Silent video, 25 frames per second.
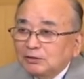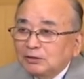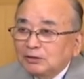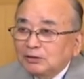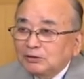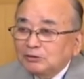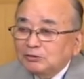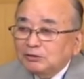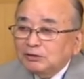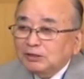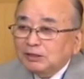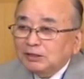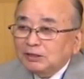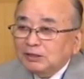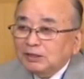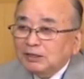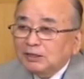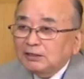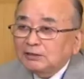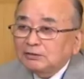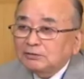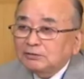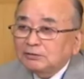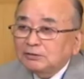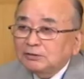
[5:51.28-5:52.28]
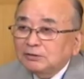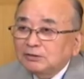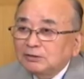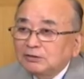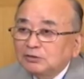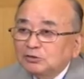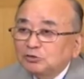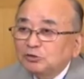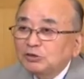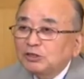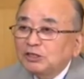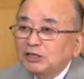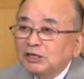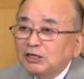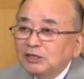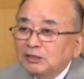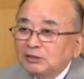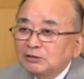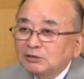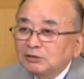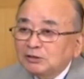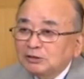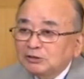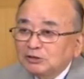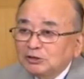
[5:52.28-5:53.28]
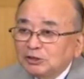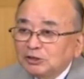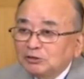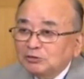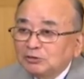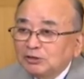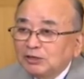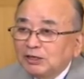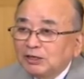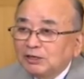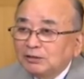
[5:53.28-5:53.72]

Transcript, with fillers: uh, you can get 360